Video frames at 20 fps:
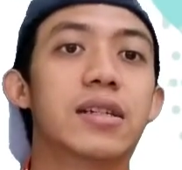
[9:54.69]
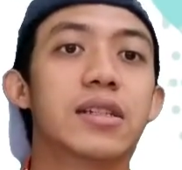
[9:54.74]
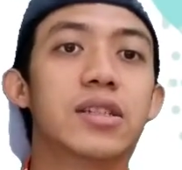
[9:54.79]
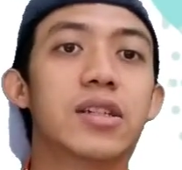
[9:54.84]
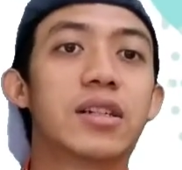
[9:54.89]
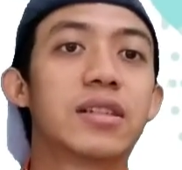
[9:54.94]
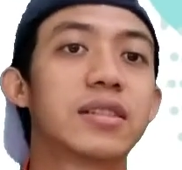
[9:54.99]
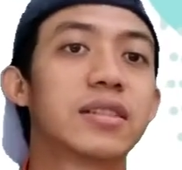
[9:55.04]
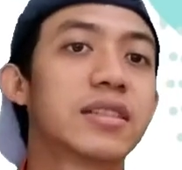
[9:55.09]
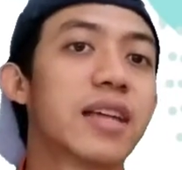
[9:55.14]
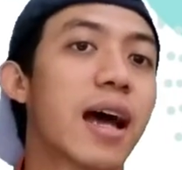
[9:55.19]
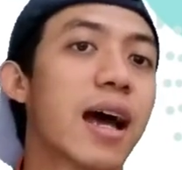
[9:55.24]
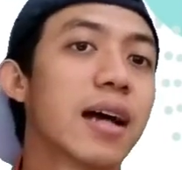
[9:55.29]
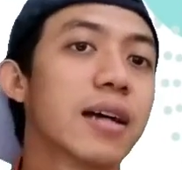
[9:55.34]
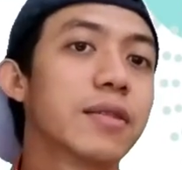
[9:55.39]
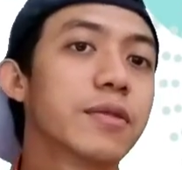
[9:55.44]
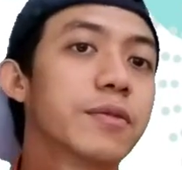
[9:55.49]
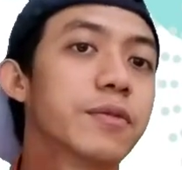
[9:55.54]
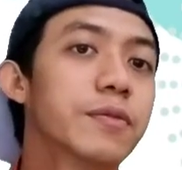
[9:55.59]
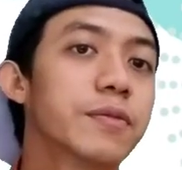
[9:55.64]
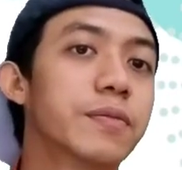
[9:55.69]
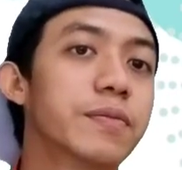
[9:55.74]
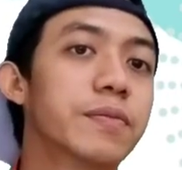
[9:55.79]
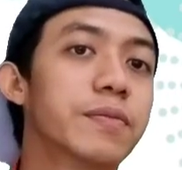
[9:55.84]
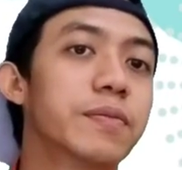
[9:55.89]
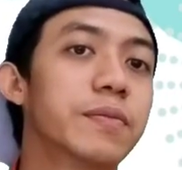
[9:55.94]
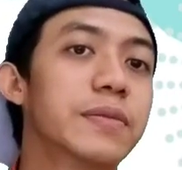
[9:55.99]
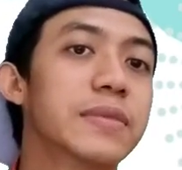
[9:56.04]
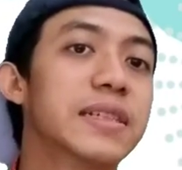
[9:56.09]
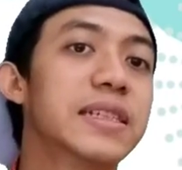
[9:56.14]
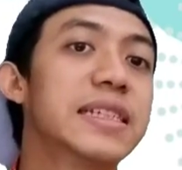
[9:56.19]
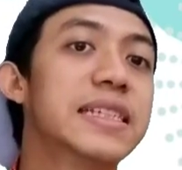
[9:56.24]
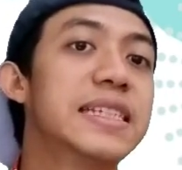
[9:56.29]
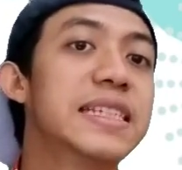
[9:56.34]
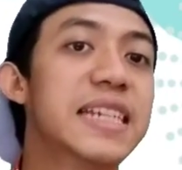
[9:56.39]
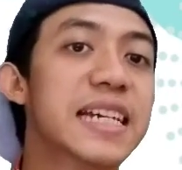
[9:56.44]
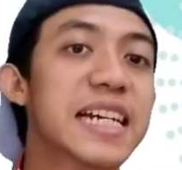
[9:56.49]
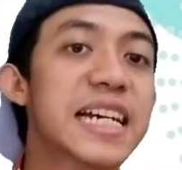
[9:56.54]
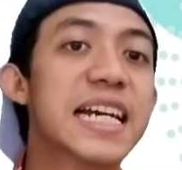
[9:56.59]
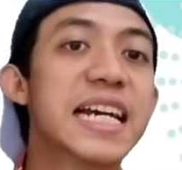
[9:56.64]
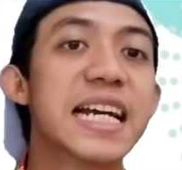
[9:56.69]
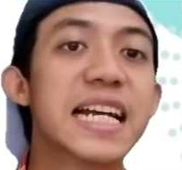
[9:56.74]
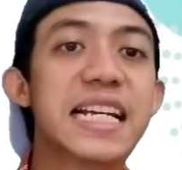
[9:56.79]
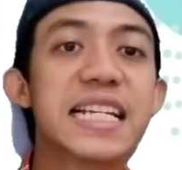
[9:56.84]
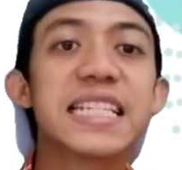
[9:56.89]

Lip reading: Your tongue j,